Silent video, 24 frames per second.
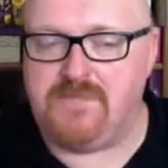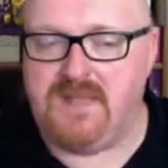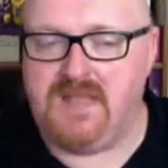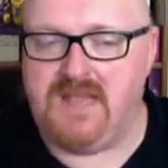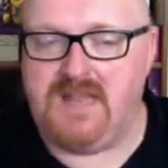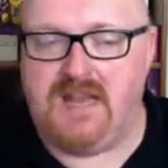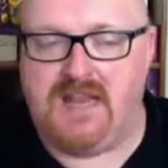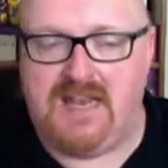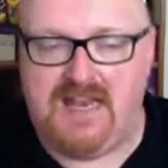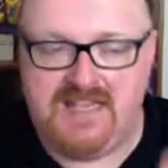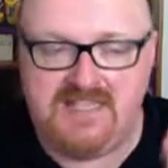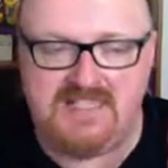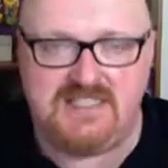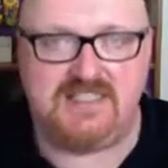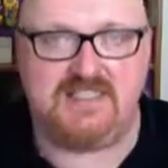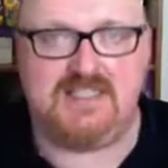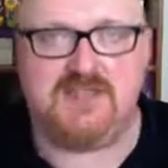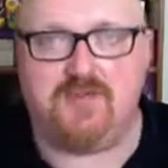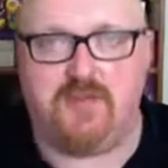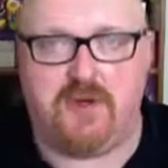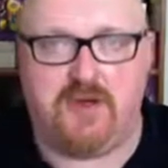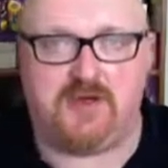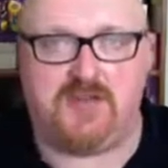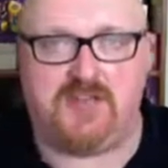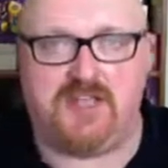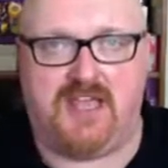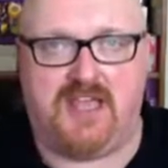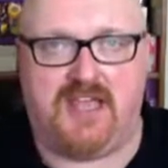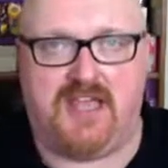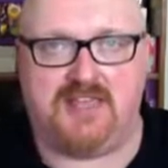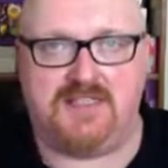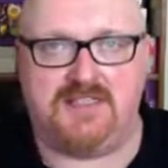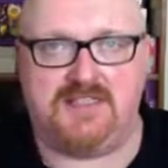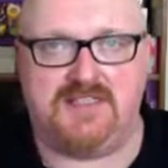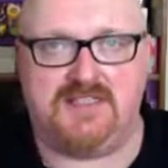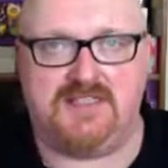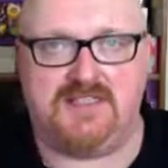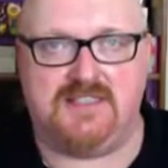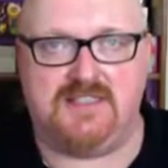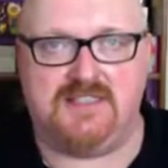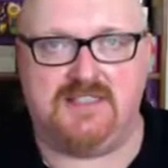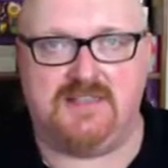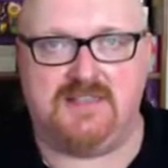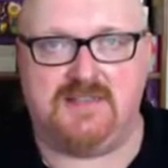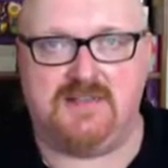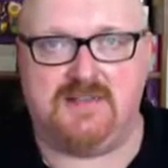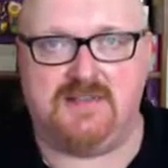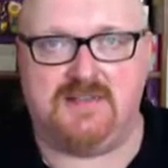Listen to
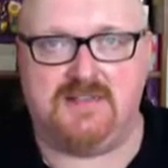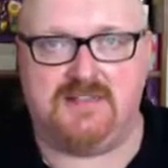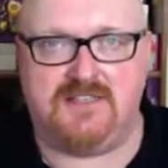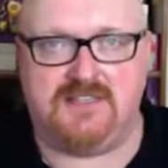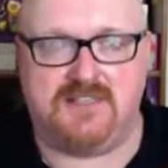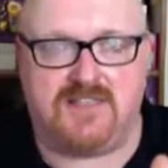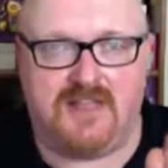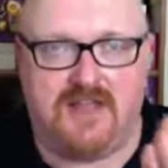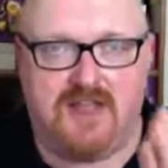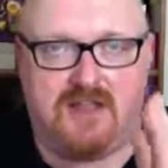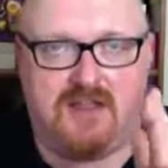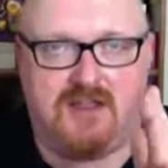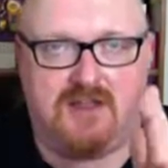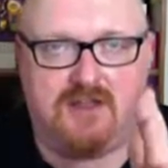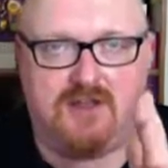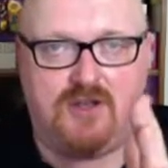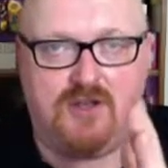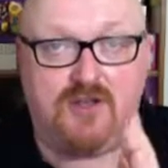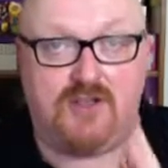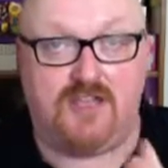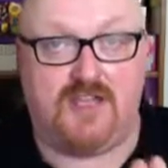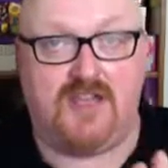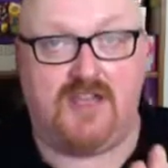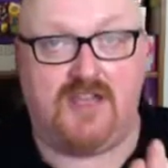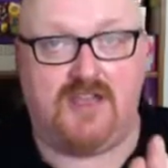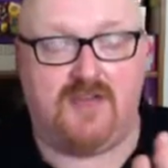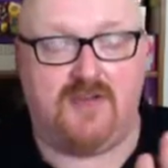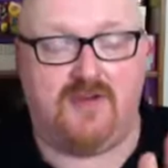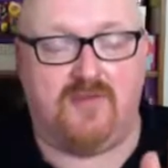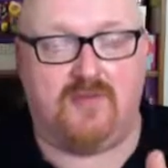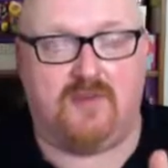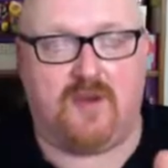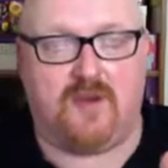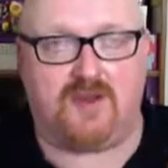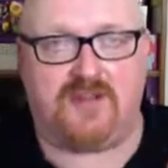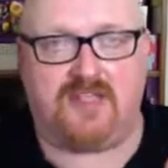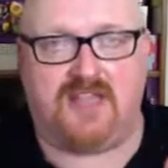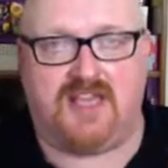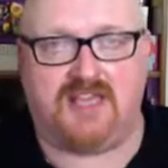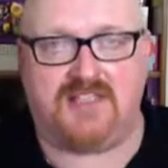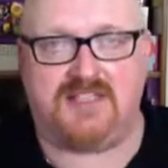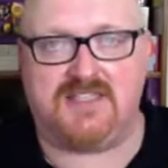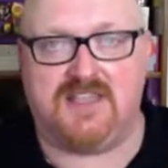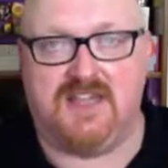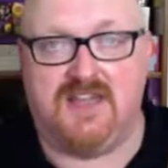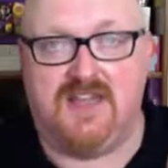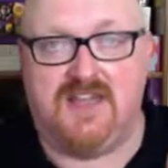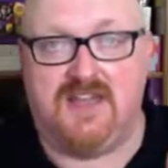podcasts. Start looking at
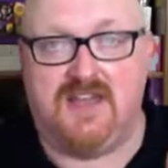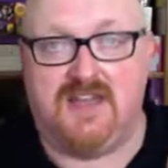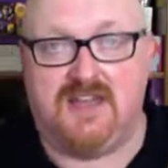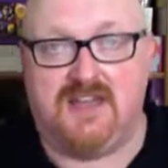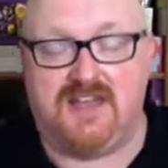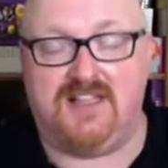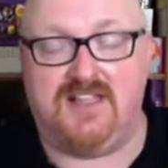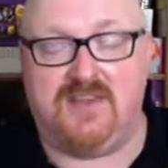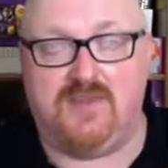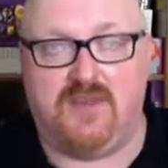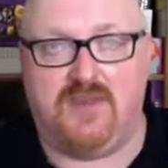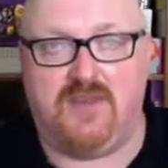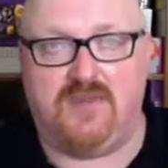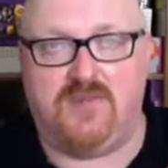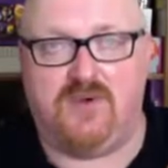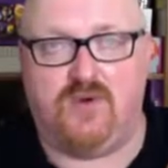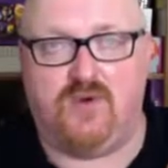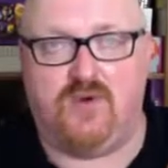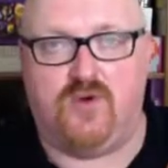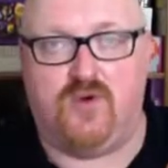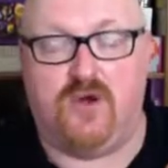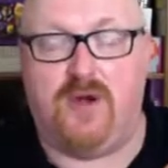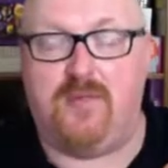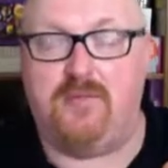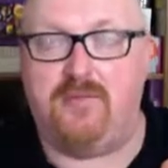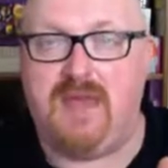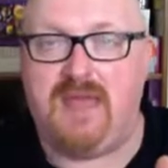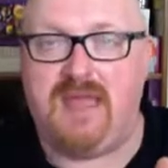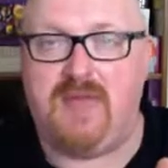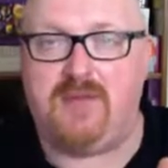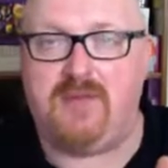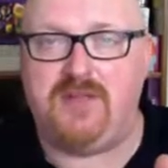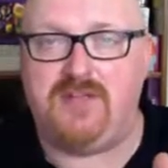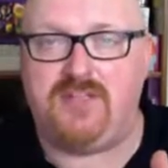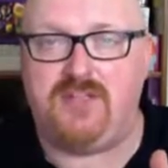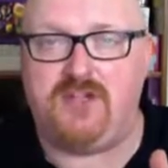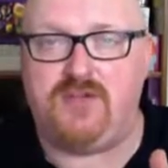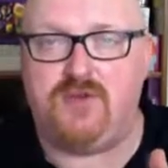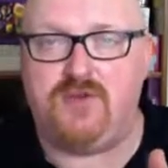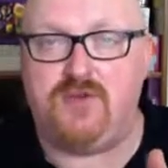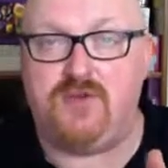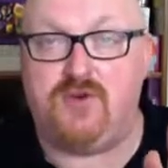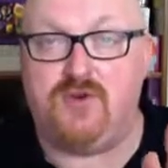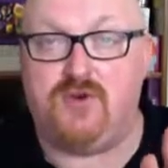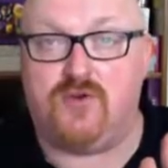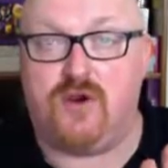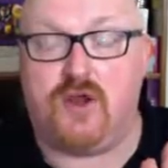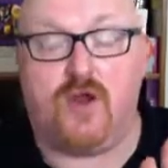podcasts a little bit more, and maybe do
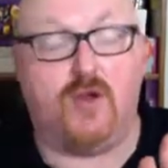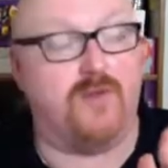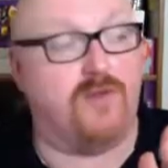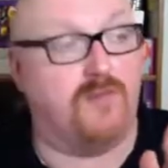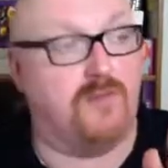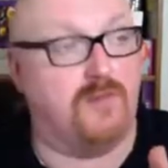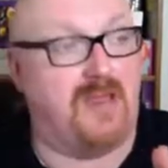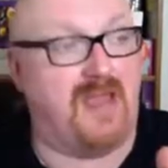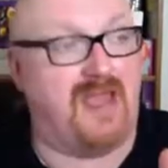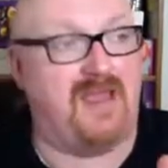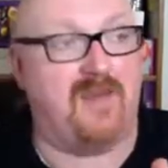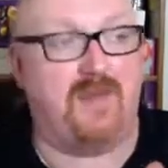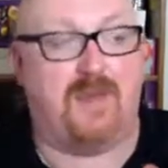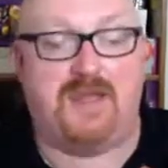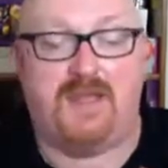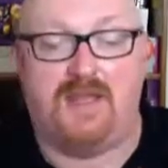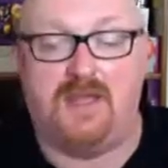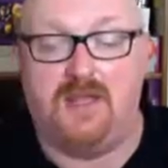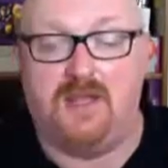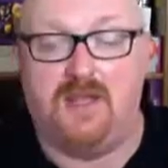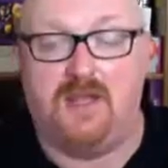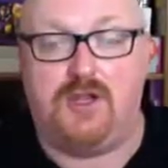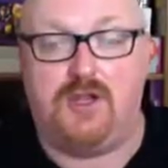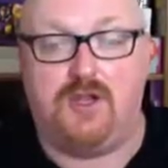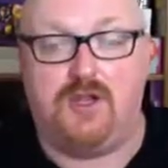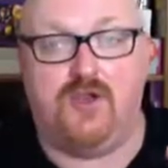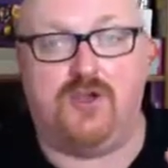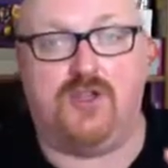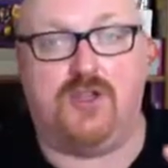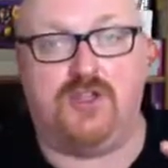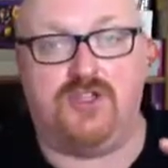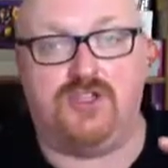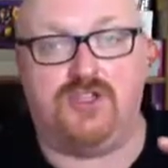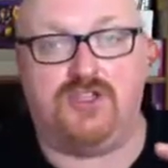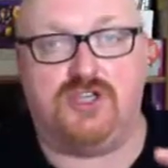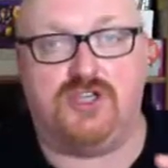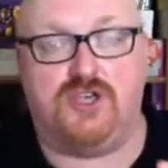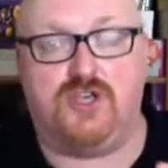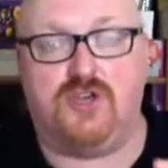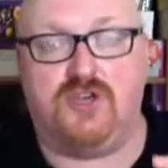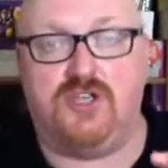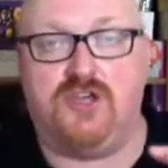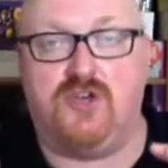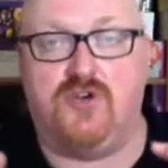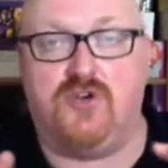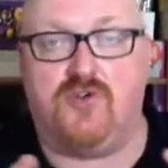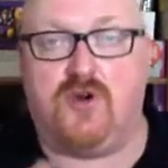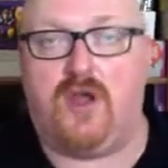your own, maybe look at
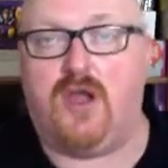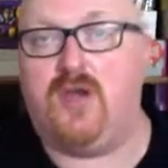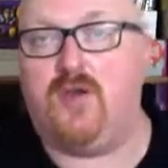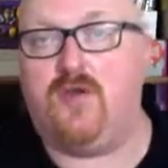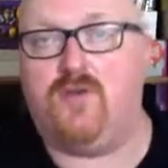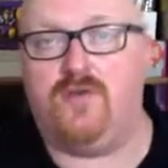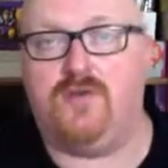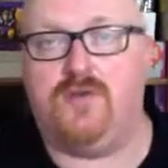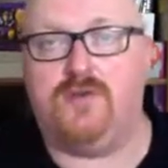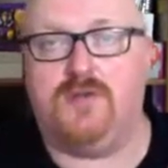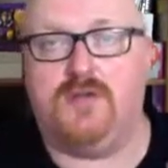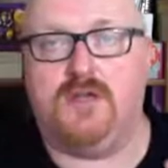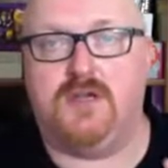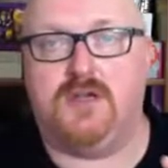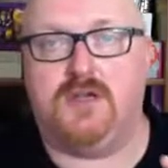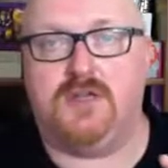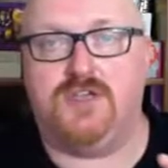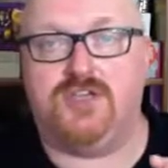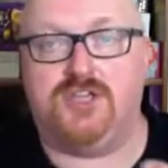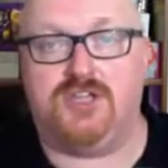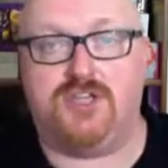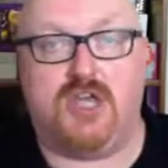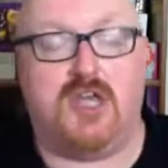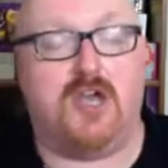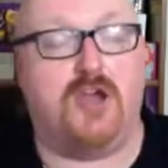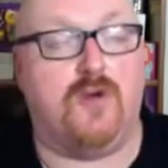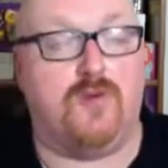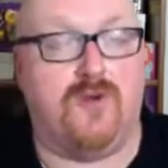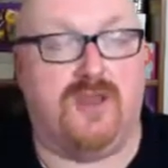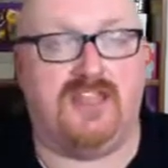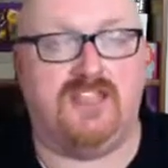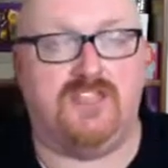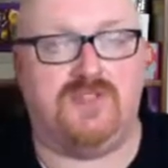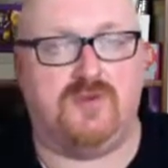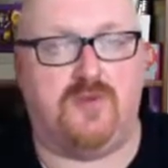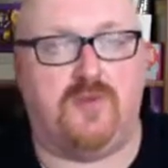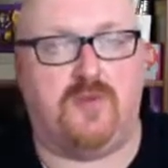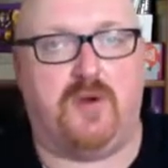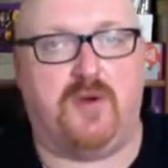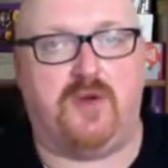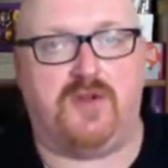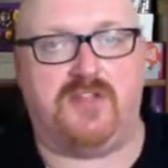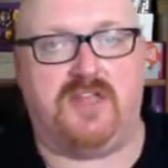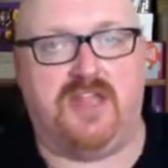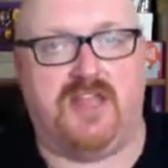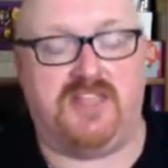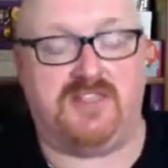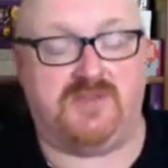turning your own show into a
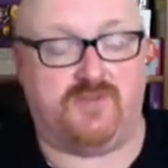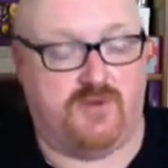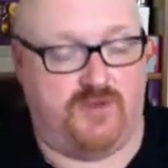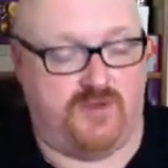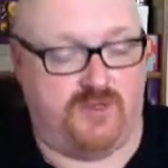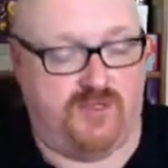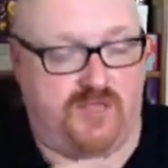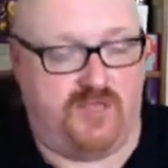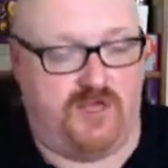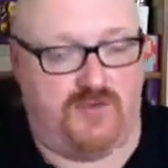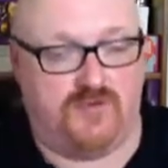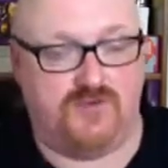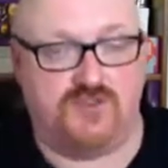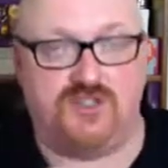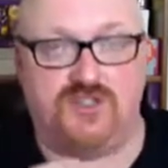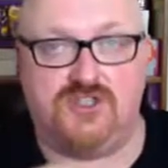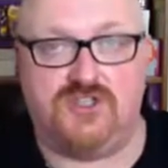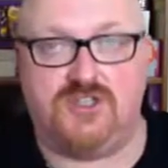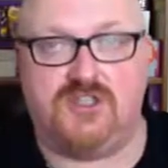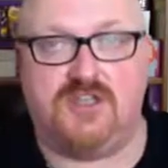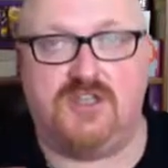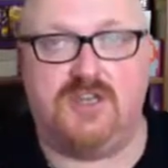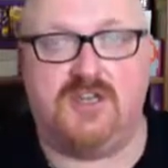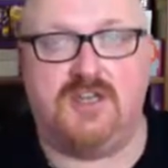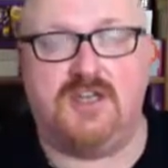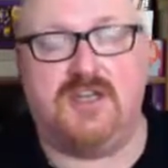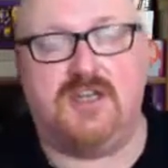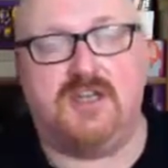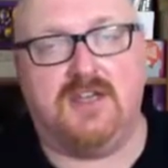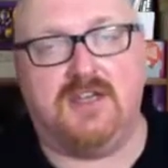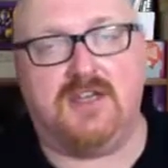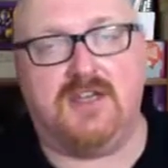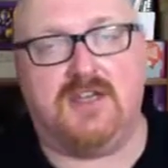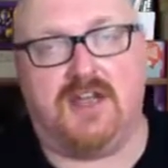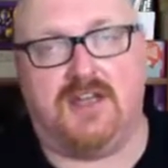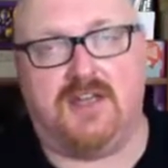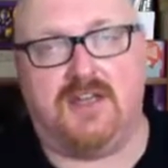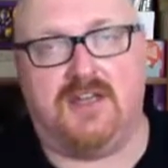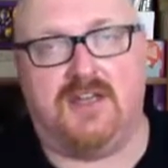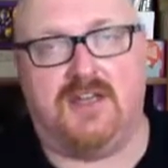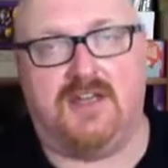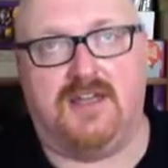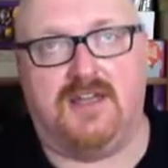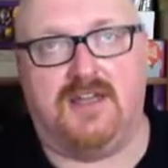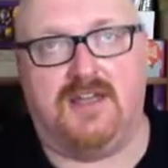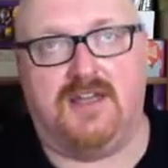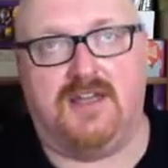podcast. But, you know, just kind of,